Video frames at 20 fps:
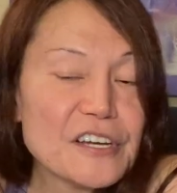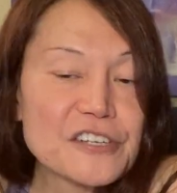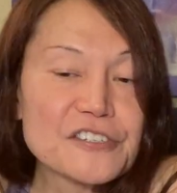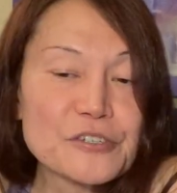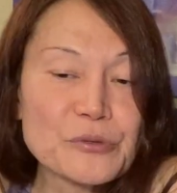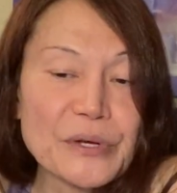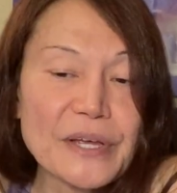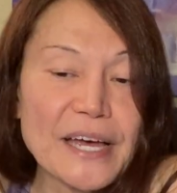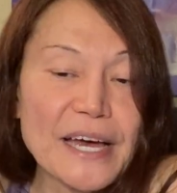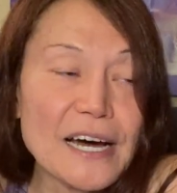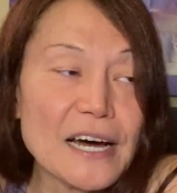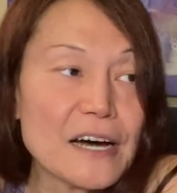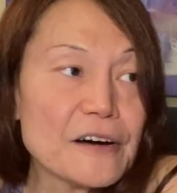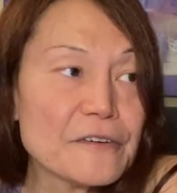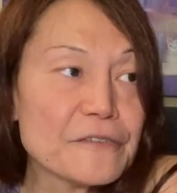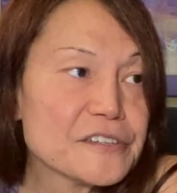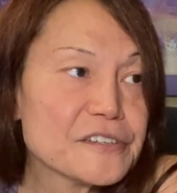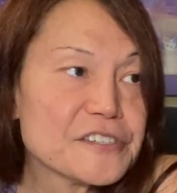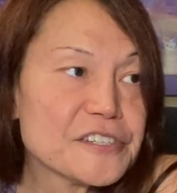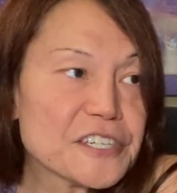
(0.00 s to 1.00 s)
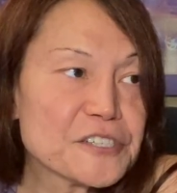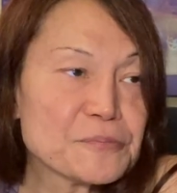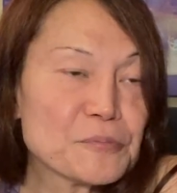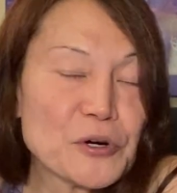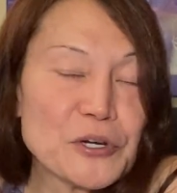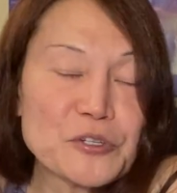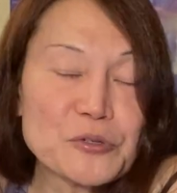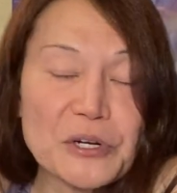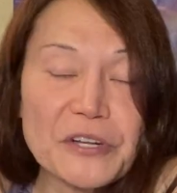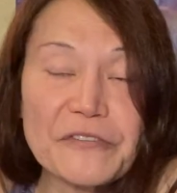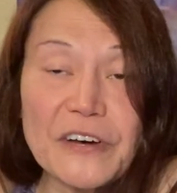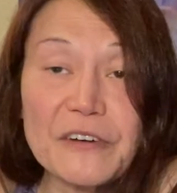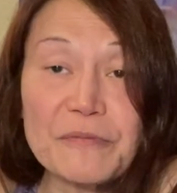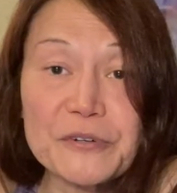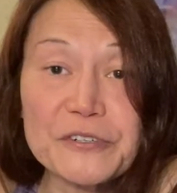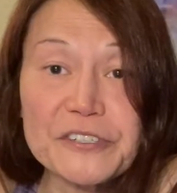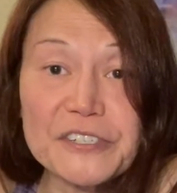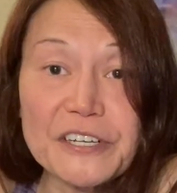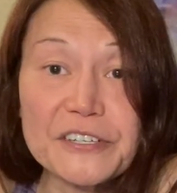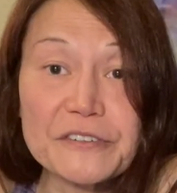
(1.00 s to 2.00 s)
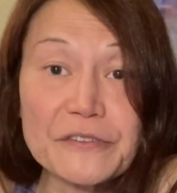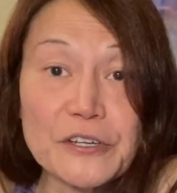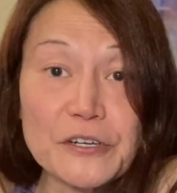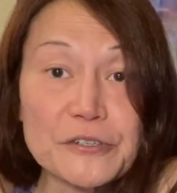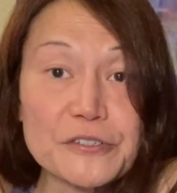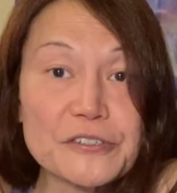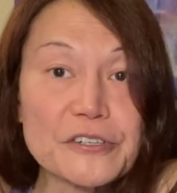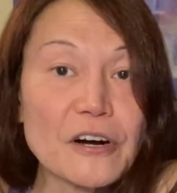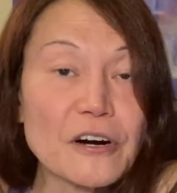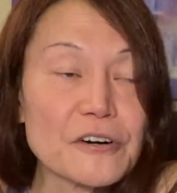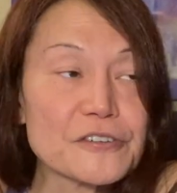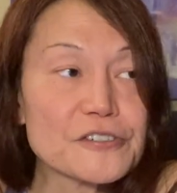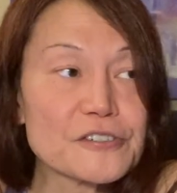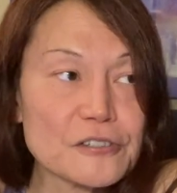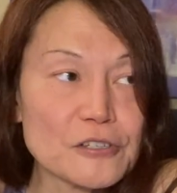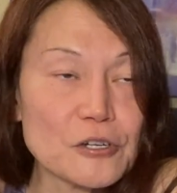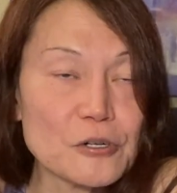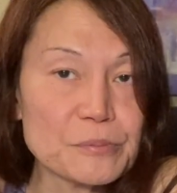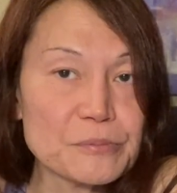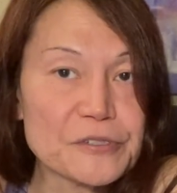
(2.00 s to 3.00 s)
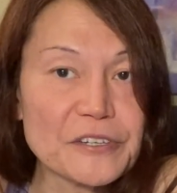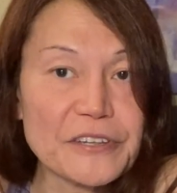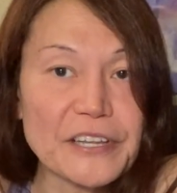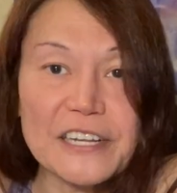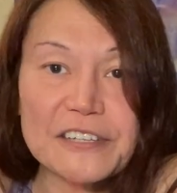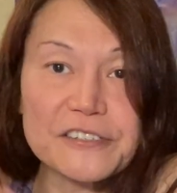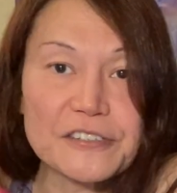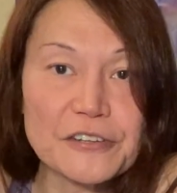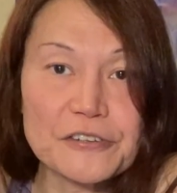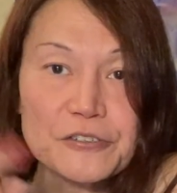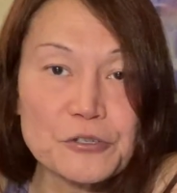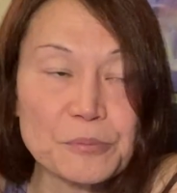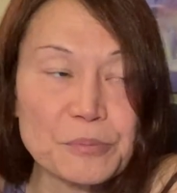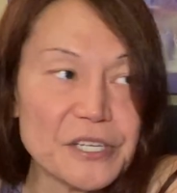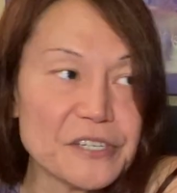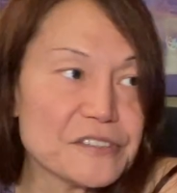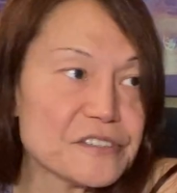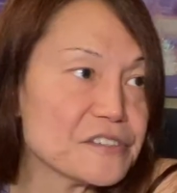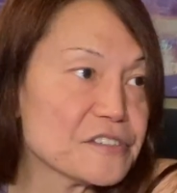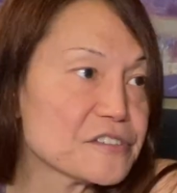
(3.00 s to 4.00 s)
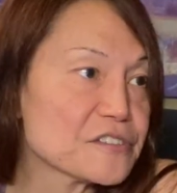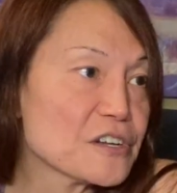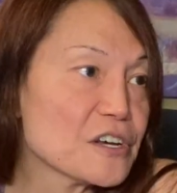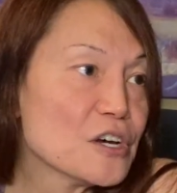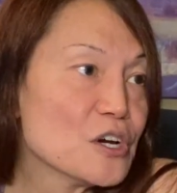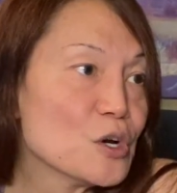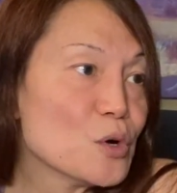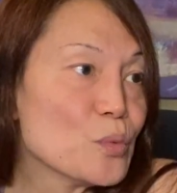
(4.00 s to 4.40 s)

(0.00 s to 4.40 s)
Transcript: So we have 6.25% of those are slopes, and that's the two pieces.